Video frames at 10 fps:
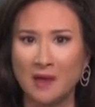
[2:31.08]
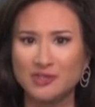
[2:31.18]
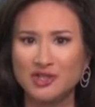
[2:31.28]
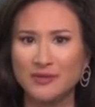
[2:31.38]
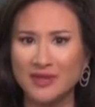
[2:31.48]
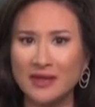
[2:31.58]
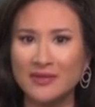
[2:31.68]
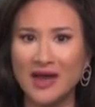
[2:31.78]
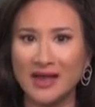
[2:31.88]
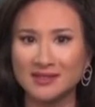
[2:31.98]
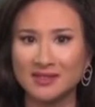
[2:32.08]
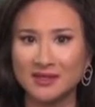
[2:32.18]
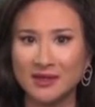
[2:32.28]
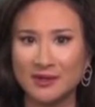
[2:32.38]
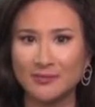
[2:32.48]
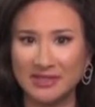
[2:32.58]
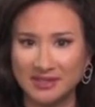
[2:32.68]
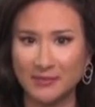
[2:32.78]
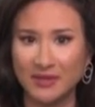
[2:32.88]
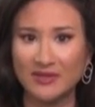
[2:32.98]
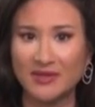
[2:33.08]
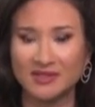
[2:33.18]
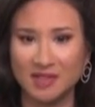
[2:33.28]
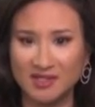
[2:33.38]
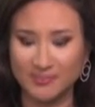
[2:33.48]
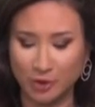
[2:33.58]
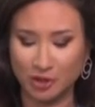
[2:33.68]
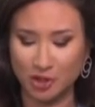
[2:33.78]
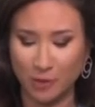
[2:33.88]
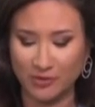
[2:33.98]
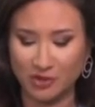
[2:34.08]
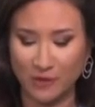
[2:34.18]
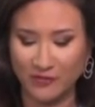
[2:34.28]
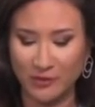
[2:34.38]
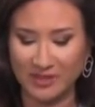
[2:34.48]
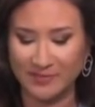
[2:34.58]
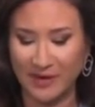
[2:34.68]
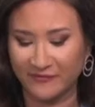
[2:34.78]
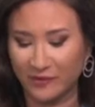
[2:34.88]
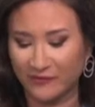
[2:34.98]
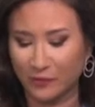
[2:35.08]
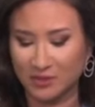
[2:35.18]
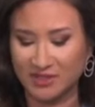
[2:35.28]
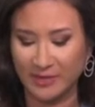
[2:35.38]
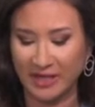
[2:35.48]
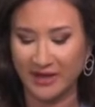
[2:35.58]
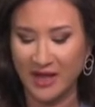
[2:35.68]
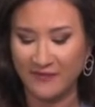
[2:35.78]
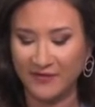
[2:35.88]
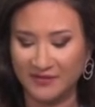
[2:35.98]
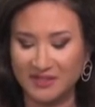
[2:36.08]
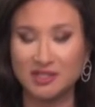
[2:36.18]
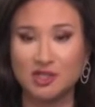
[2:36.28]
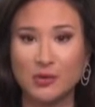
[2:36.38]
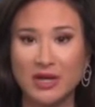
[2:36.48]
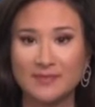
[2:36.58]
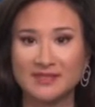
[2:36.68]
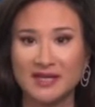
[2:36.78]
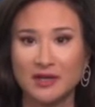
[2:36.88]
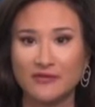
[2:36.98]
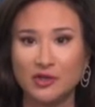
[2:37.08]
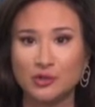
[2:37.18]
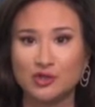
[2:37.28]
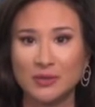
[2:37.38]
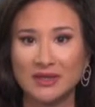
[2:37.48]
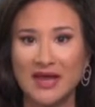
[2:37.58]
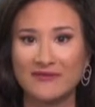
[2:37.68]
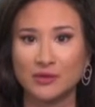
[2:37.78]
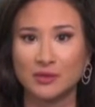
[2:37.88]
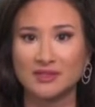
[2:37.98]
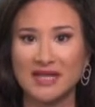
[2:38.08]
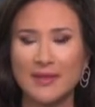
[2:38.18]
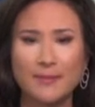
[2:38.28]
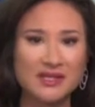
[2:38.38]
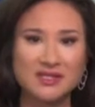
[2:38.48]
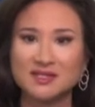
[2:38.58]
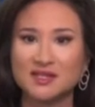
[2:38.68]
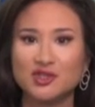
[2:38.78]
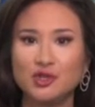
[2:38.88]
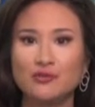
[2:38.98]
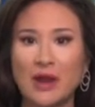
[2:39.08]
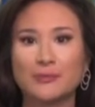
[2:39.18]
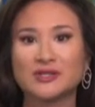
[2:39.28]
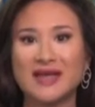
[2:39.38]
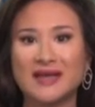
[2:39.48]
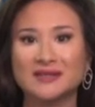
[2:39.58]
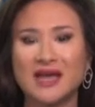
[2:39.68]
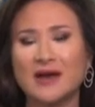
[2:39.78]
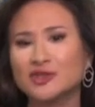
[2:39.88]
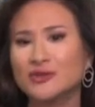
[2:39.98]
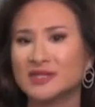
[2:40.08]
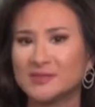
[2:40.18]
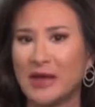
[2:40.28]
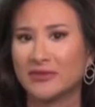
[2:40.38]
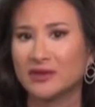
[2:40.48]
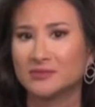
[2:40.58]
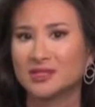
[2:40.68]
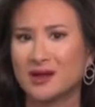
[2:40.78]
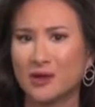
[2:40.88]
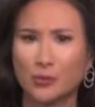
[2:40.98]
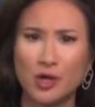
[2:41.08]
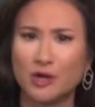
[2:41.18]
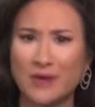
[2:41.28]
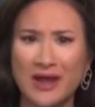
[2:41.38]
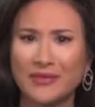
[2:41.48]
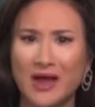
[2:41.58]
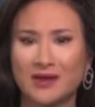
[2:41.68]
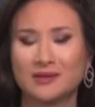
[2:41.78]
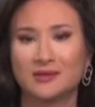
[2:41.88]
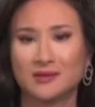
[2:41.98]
Do you think that's going to be something that does put shoppers off? You expect footfall to be at 15 to 20% of usual levels, and the businesses you represent, how do you expect them to kind of work around that?